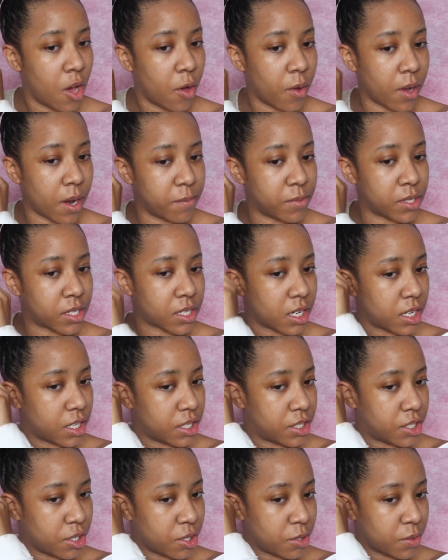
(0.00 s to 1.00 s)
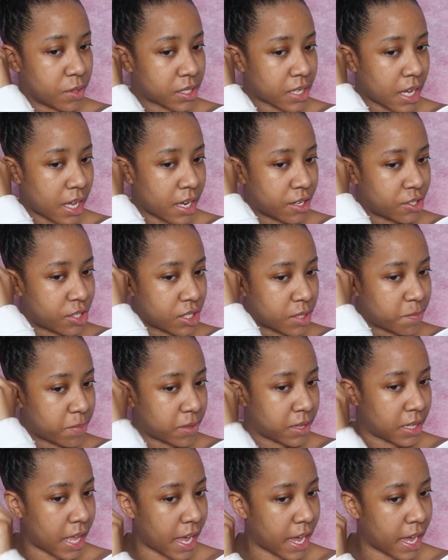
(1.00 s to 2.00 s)
what I'm just gonna do is kind of just
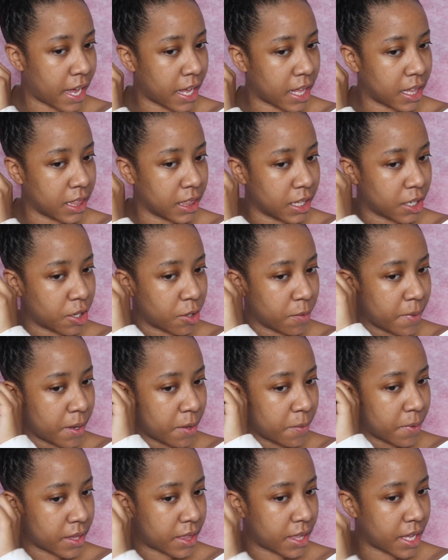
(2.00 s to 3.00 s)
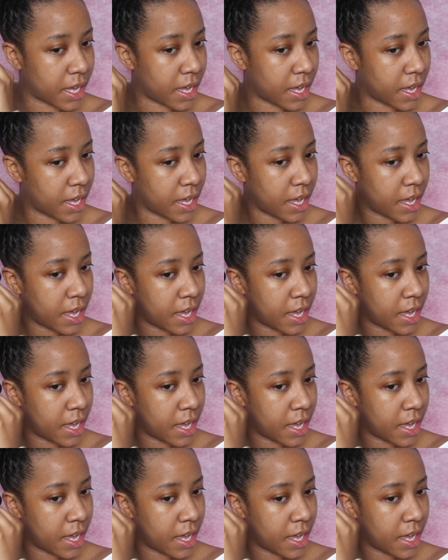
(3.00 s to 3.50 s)
play a little bit with it